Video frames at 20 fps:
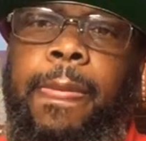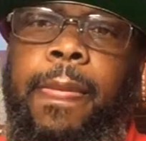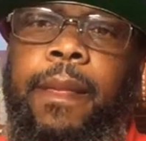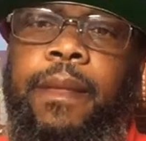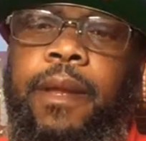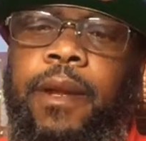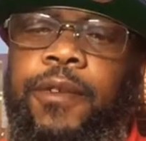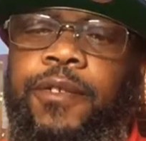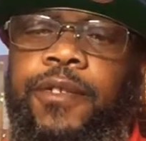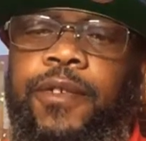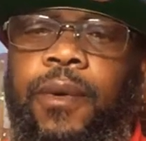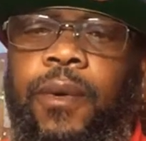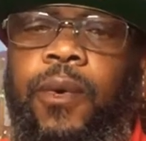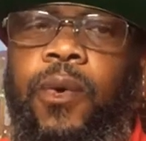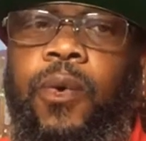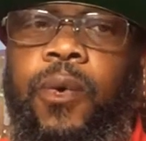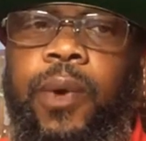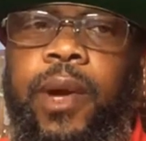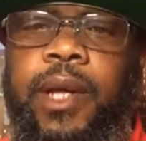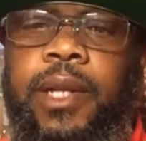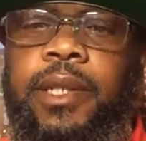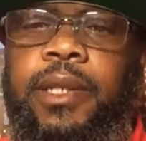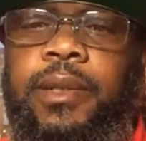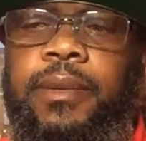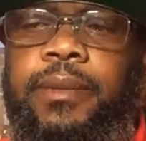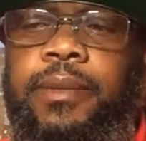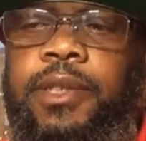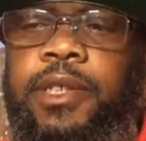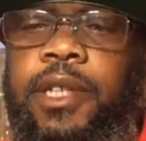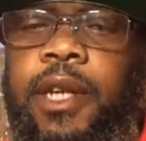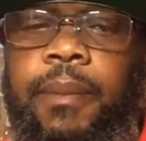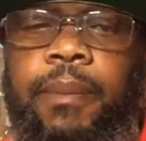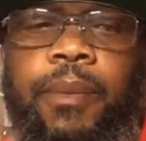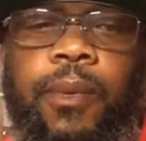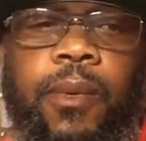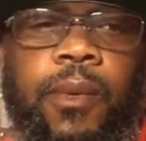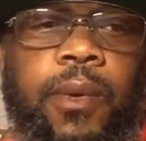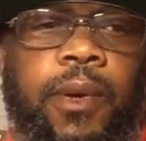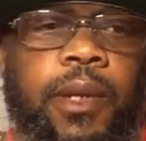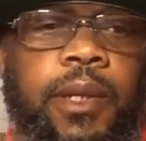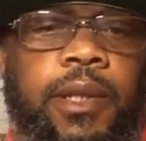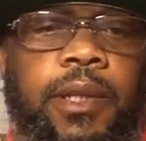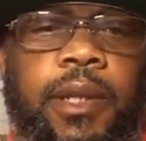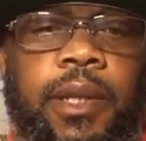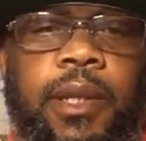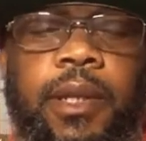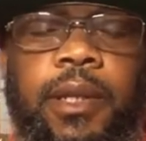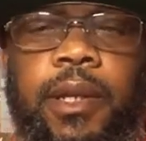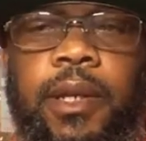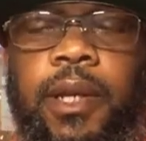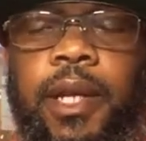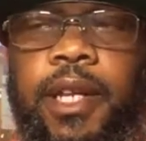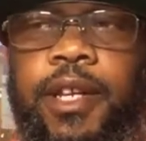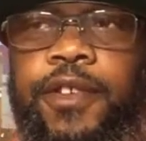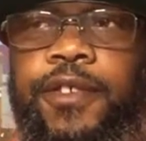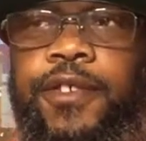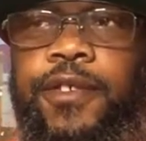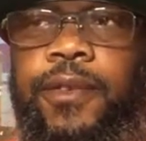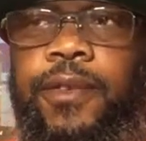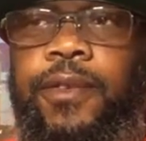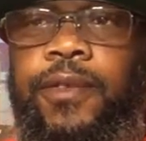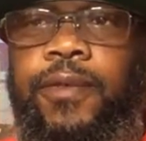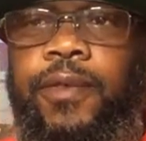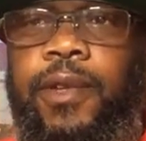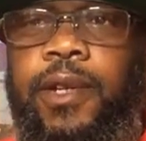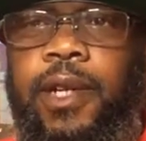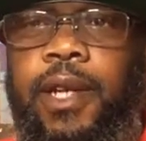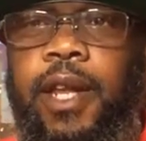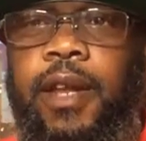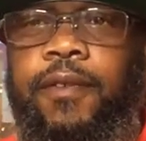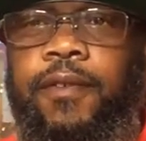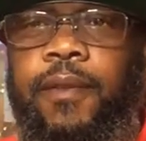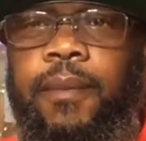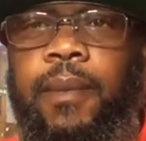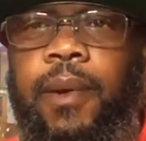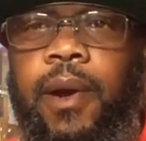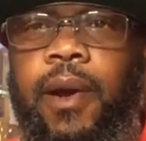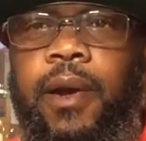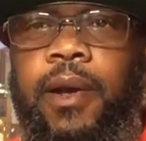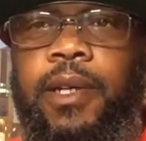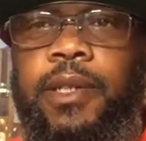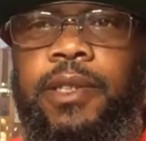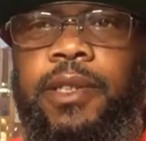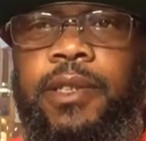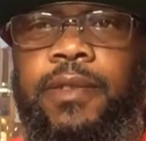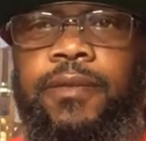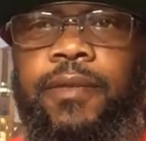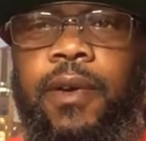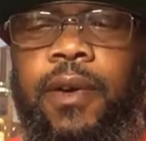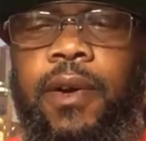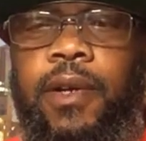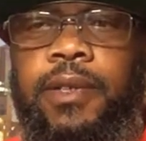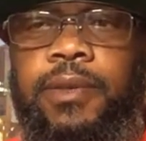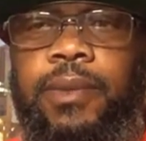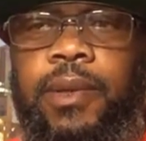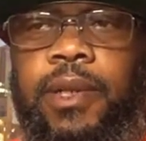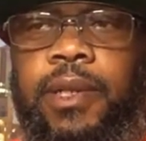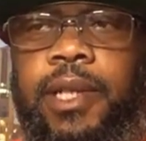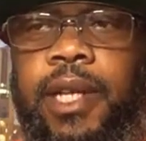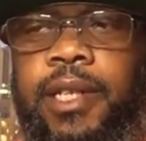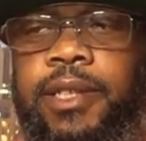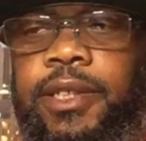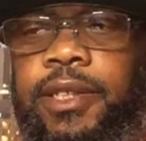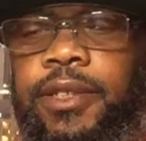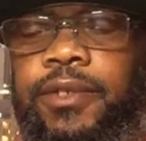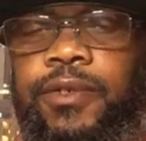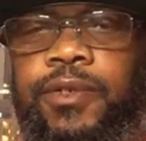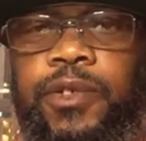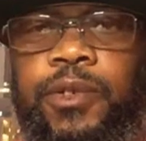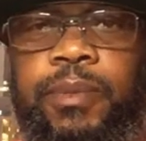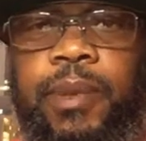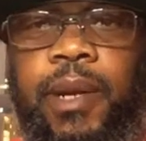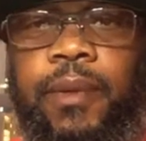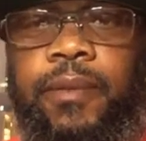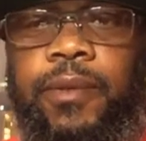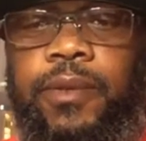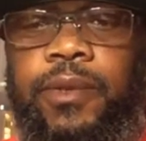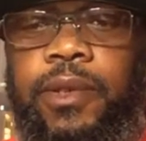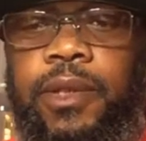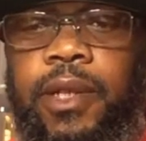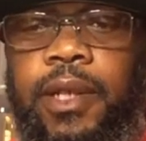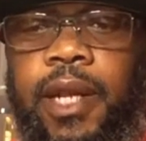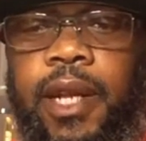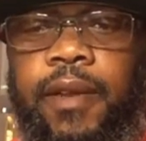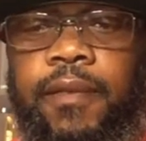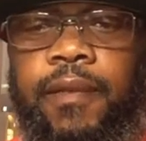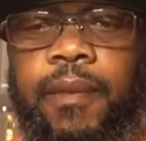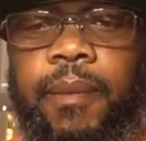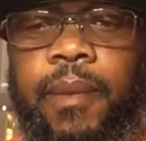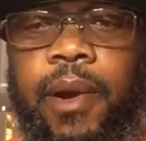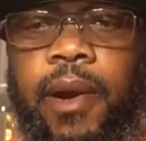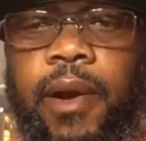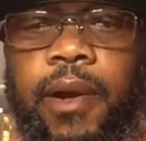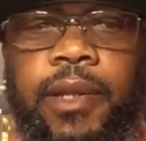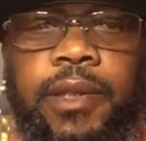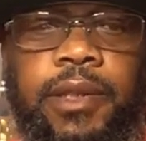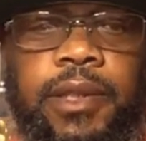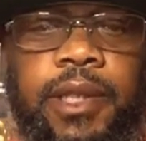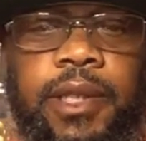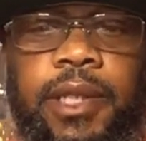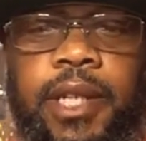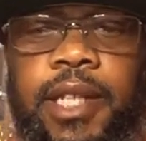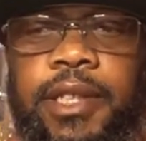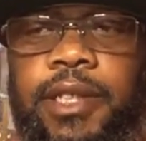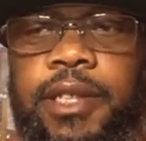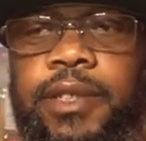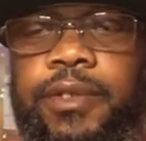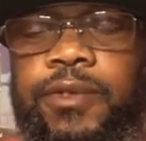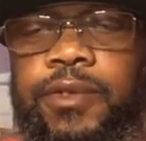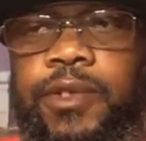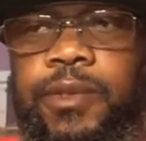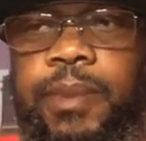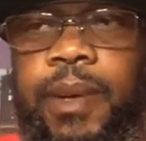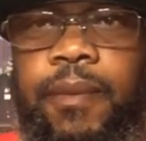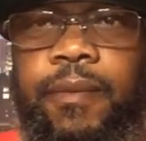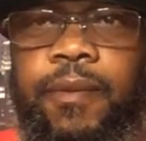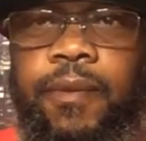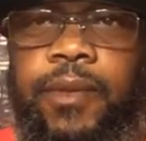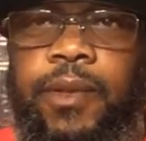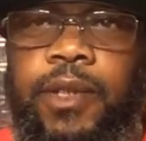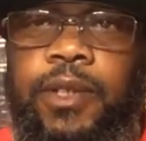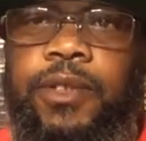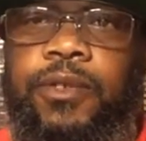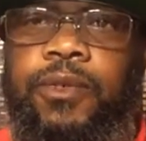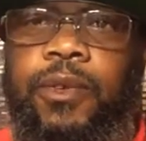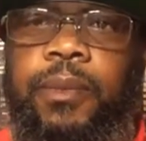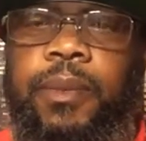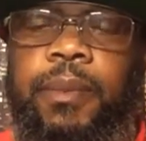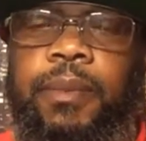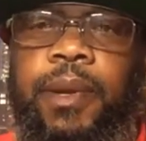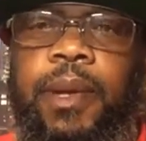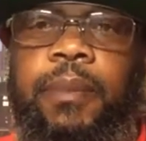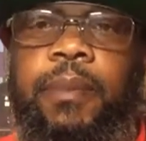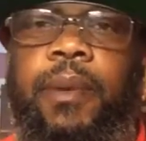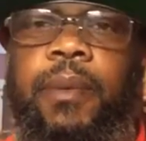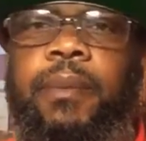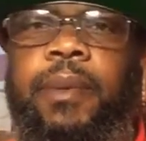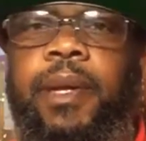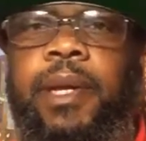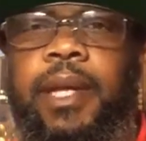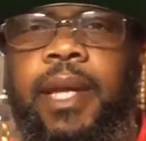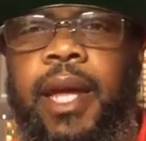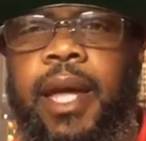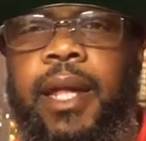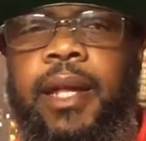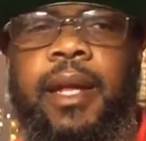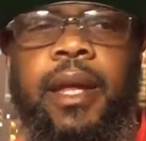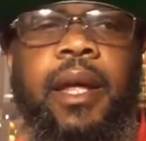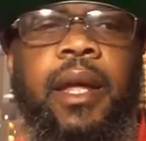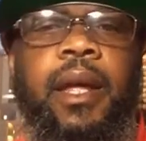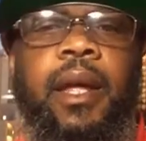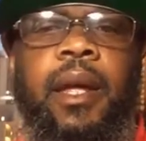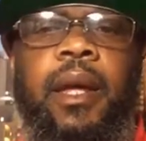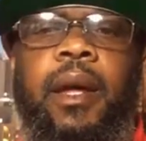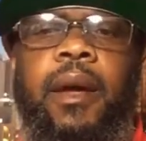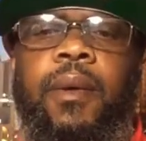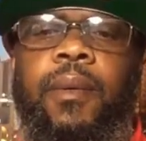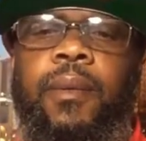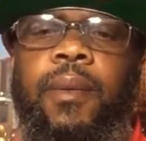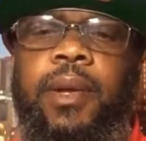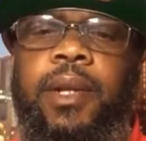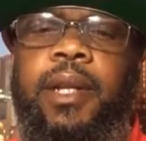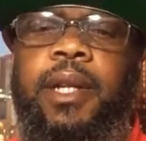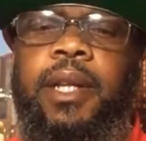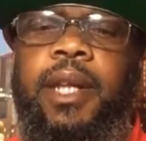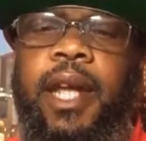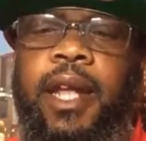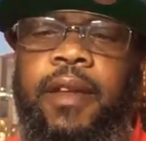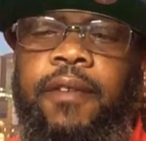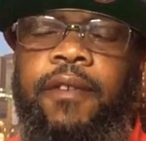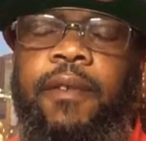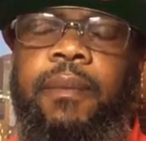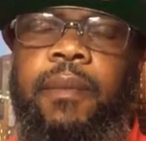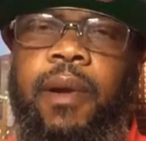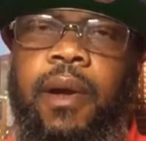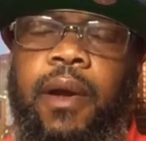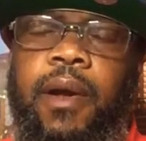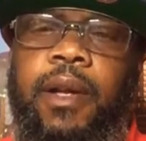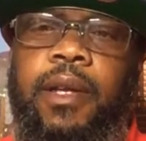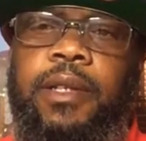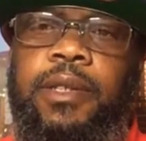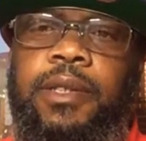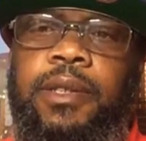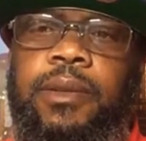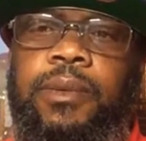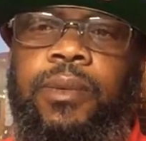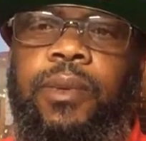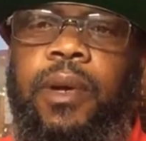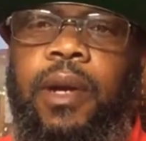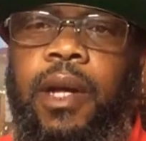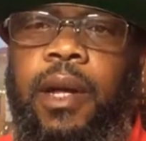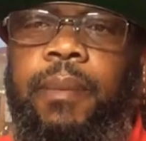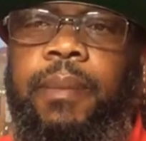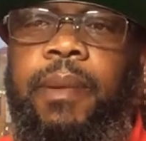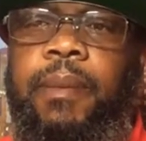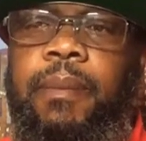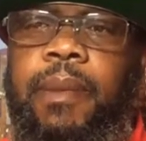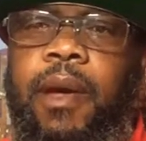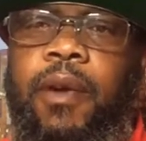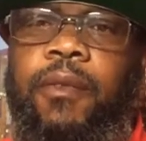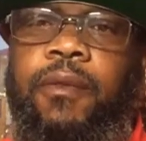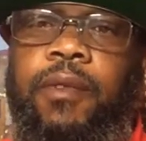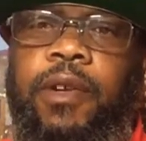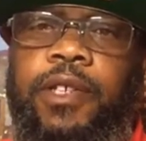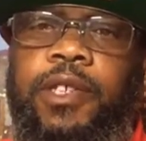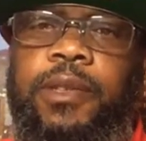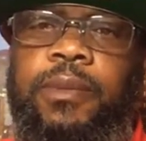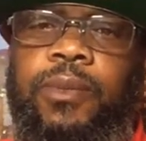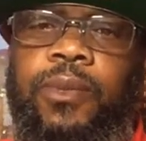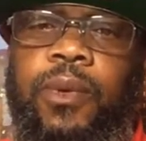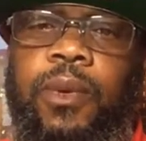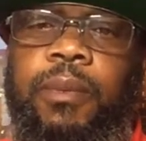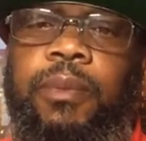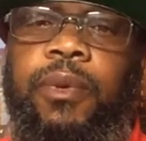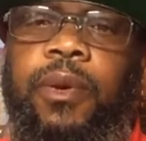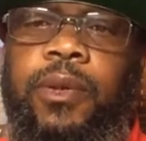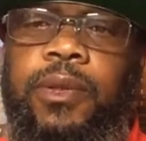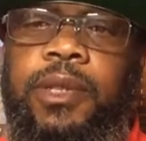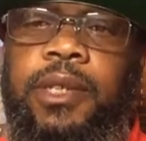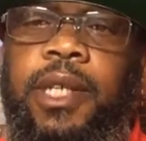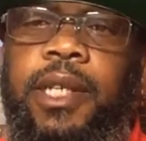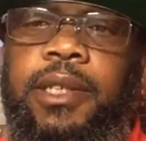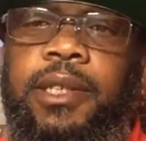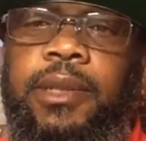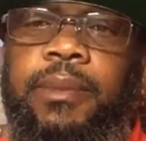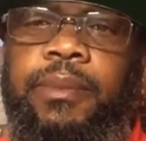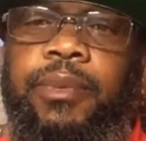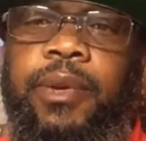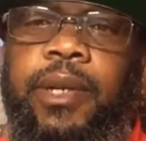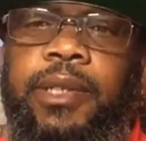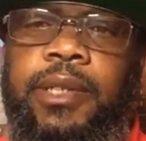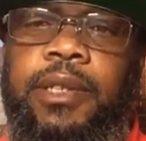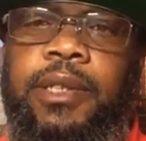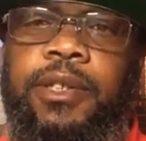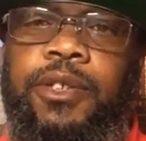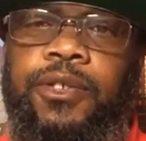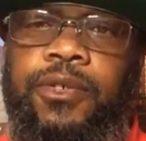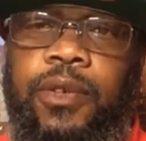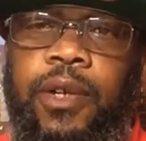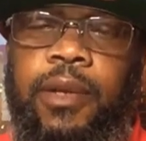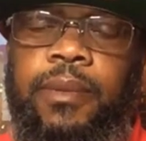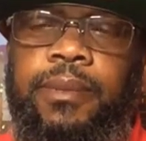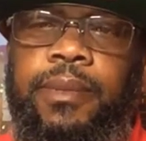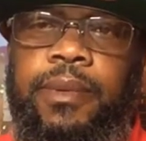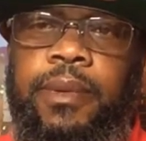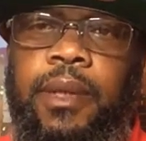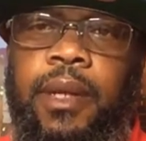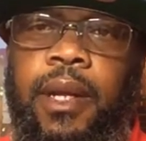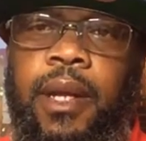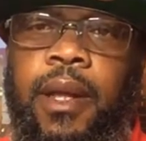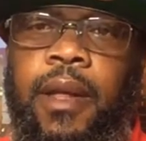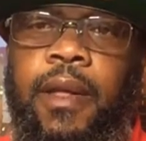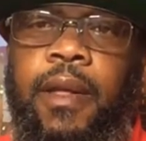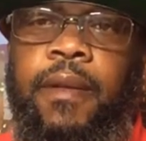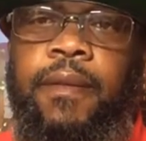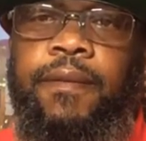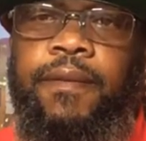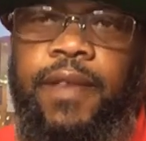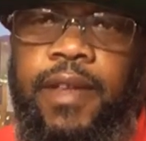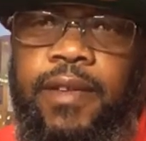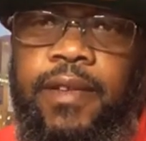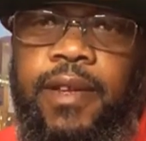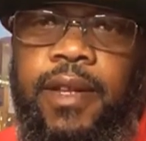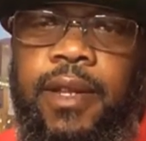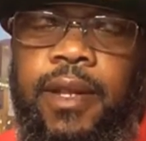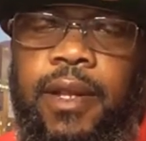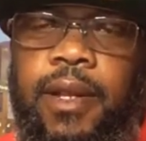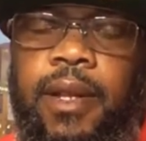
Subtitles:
they're so quick to jump on issues for the Native Americans as far as, well, that's disrespectful to the Native Americans and that's disrespectful for this group of people. But yet, when the Native Americans were up at Mount Rushmore protesting President Trump's visit